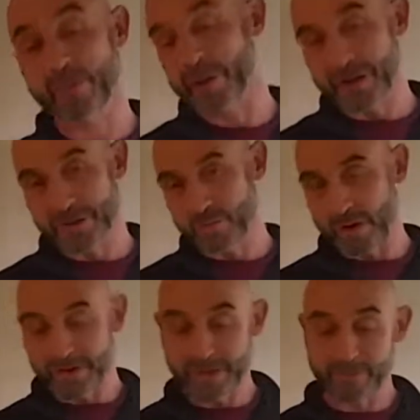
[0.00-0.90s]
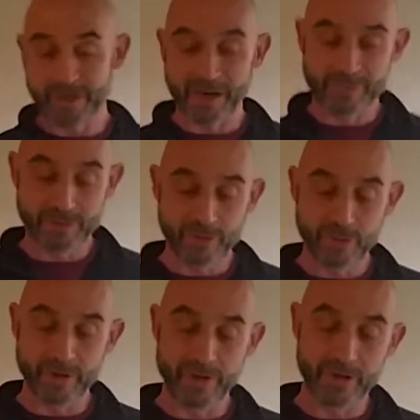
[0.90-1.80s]
at least one, sometimes
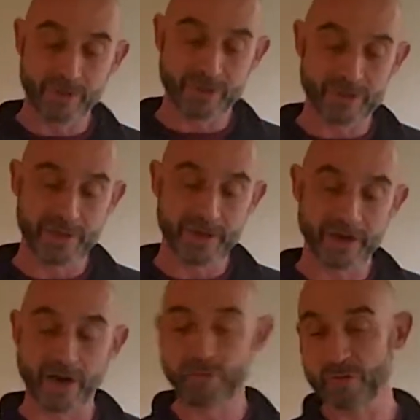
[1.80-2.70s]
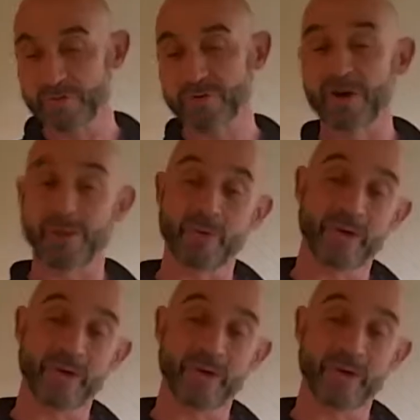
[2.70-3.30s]
2, and here is a groove scraper.